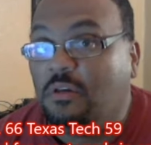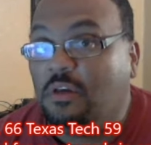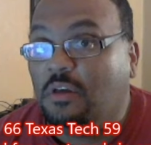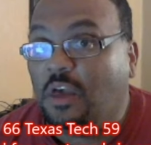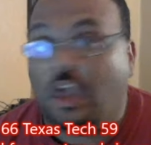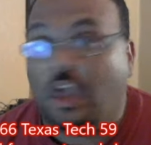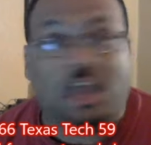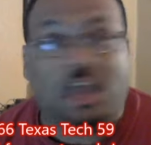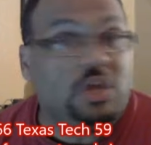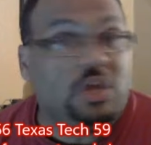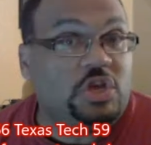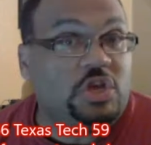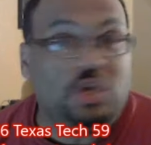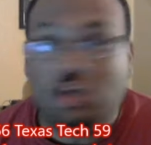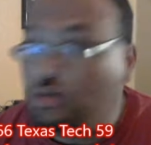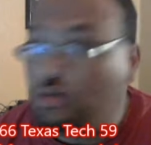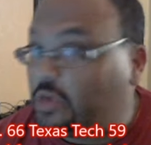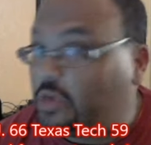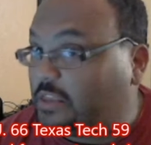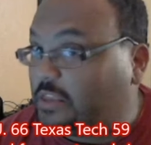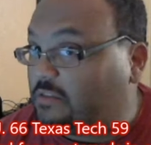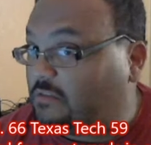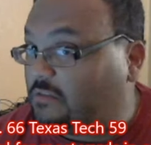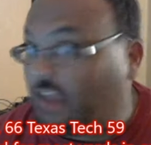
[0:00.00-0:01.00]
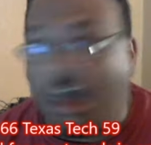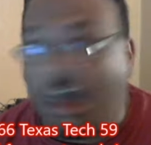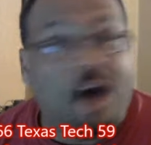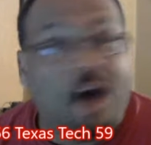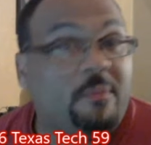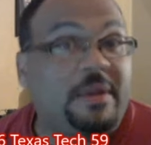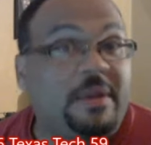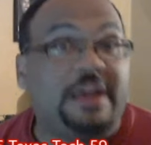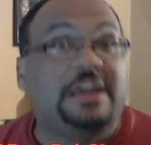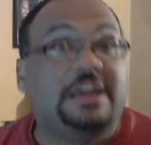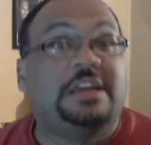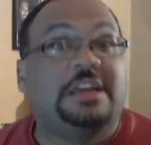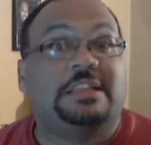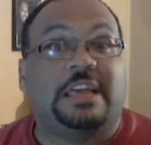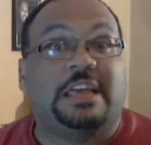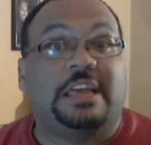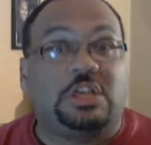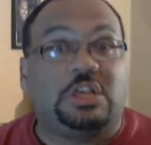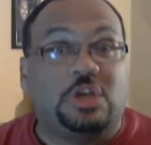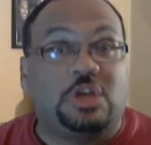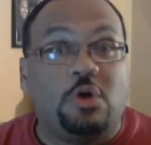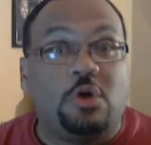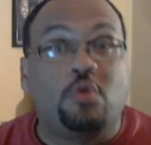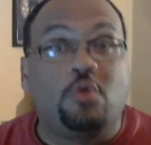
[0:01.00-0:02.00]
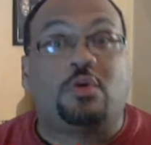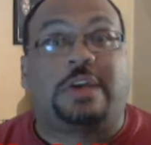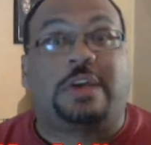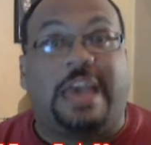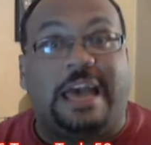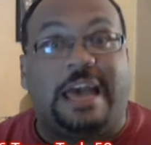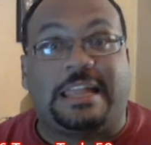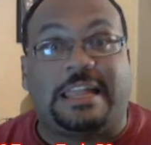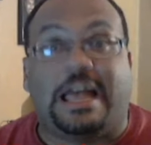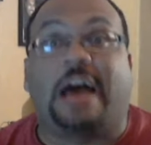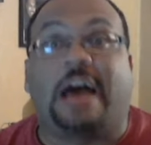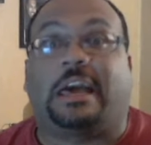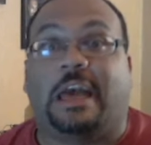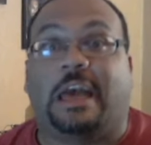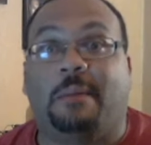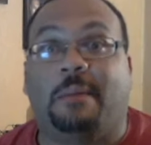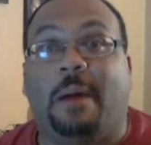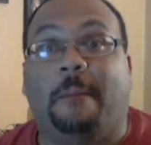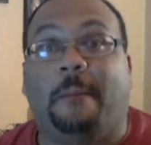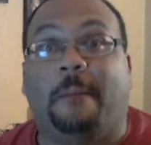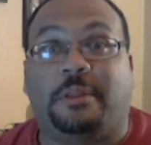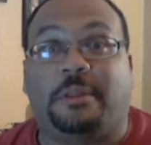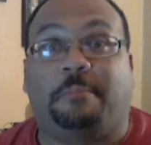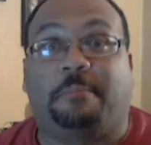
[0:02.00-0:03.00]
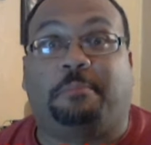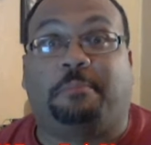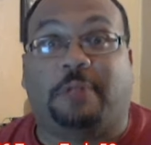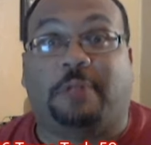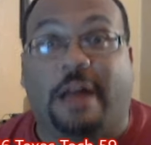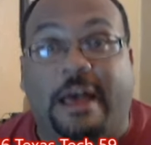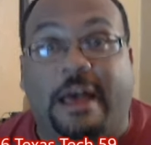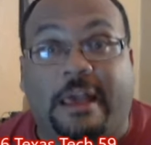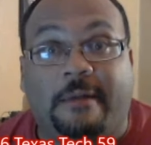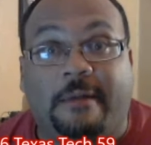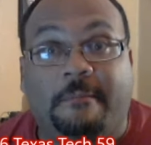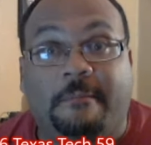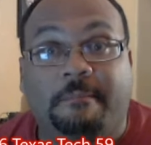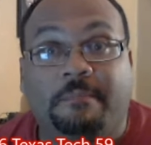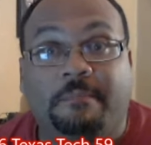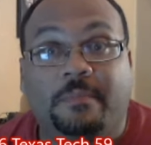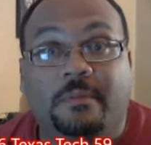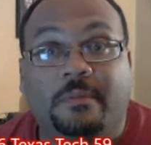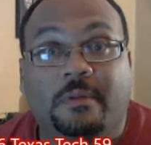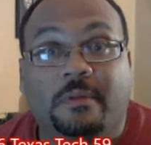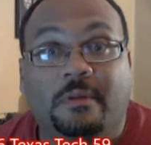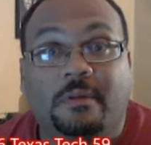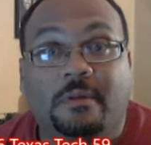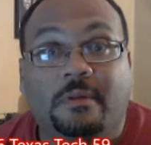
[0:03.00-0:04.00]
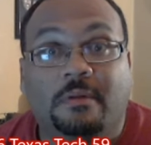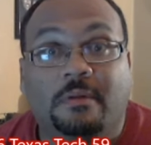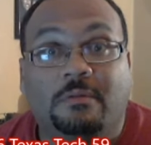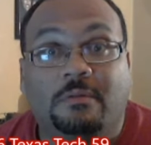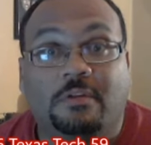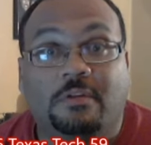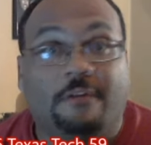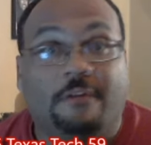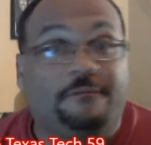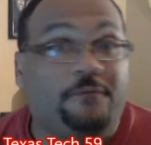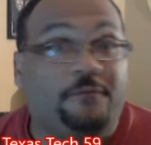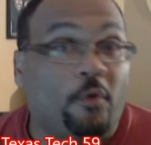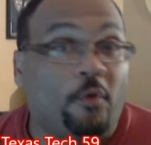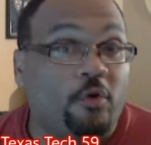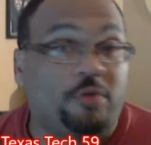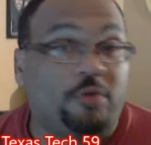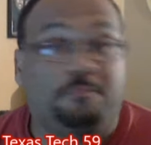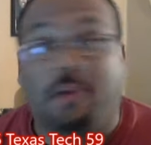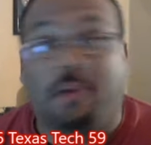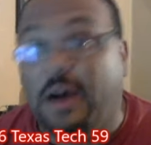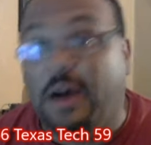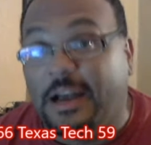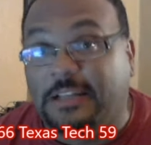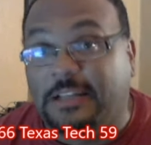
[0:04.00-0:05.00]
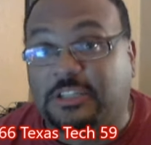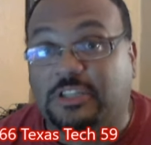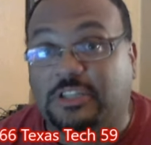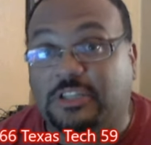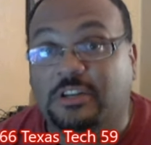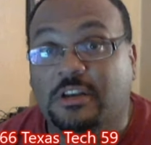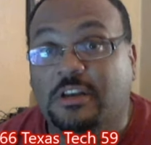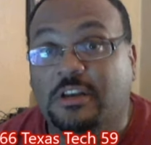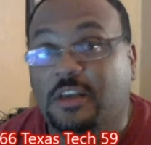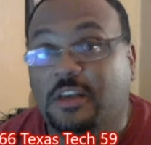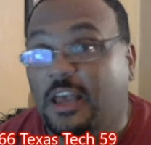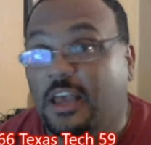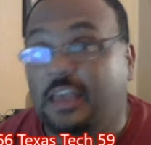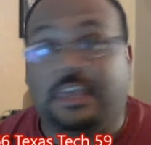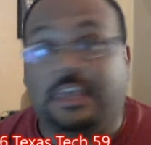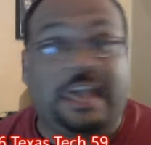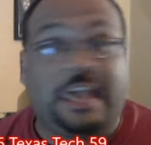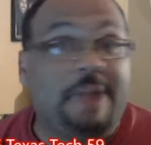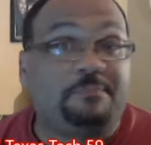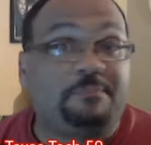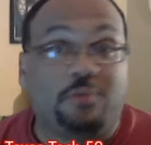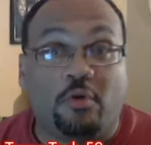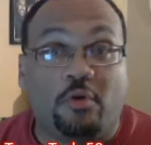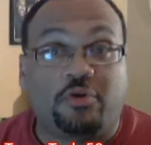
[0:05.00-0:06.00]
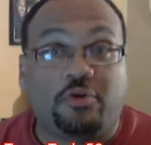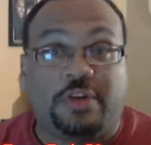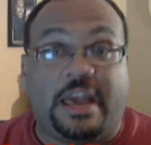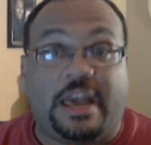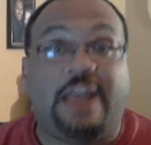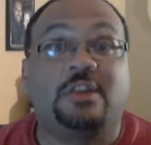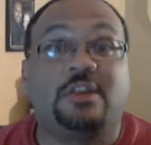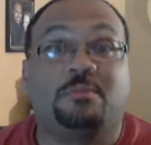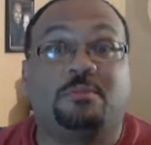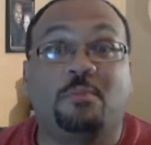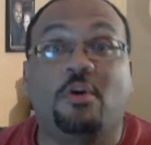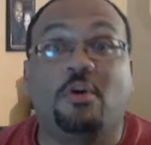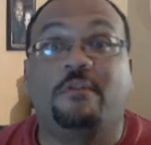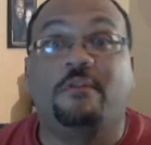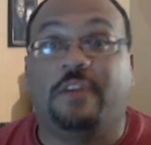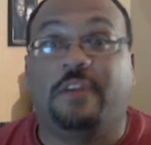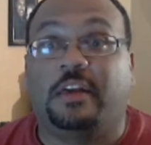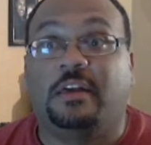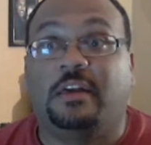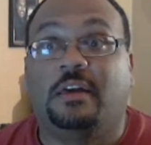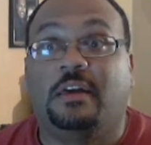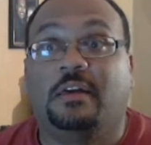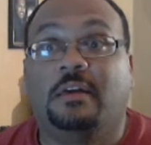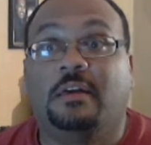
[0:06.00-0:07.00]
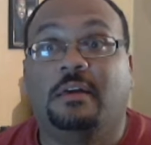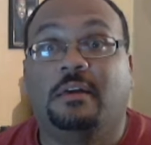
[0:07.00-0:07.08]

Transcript: and you tell me that you cannot come up with a play to force punts and keep their chains moving